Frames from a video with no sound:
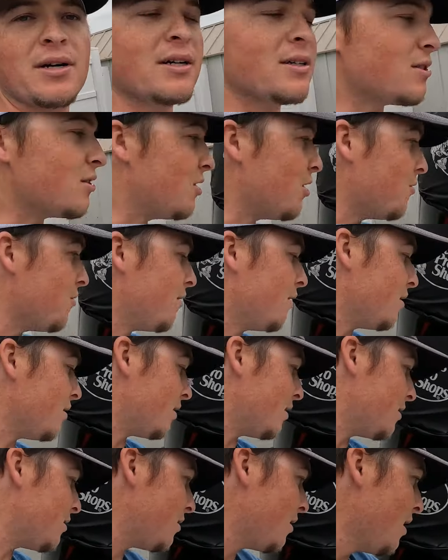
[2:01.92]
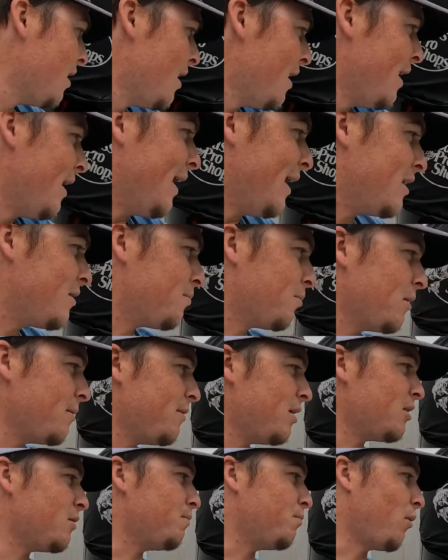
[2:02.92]
what it's doing is it's pretty
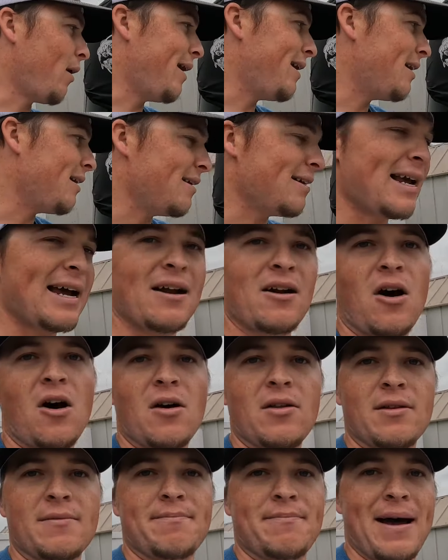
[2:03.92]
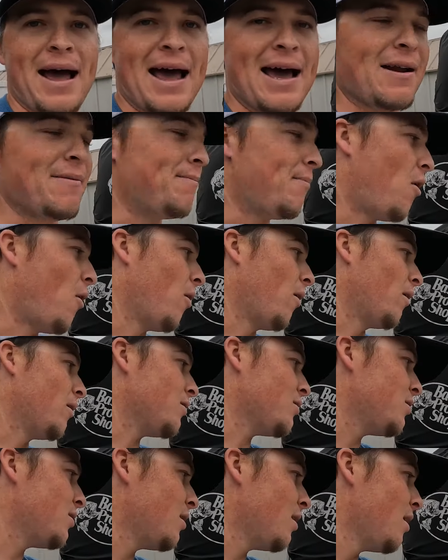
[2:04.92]
much breaking down all the bad
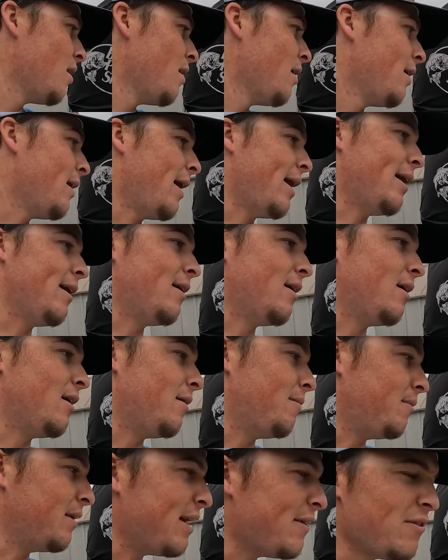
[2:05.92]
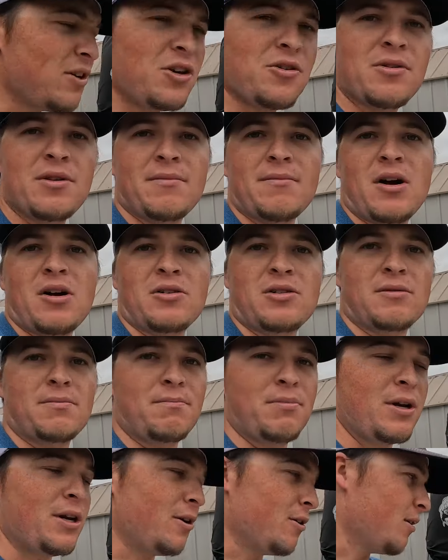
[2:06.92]
parts and giving you the most
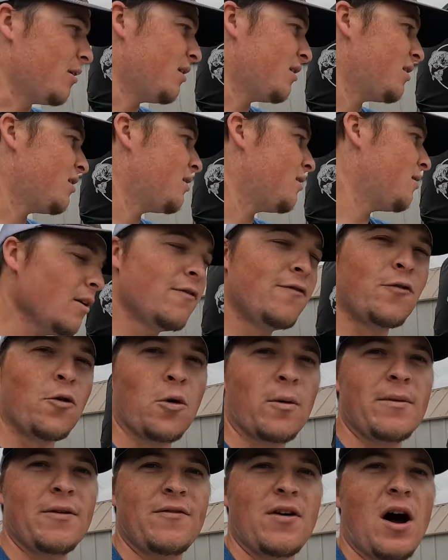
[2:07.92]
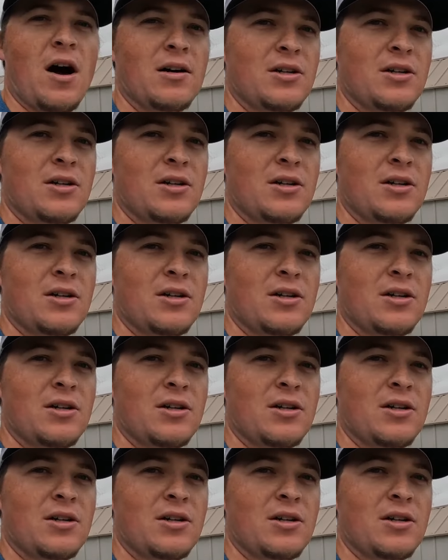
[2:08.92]
purest form of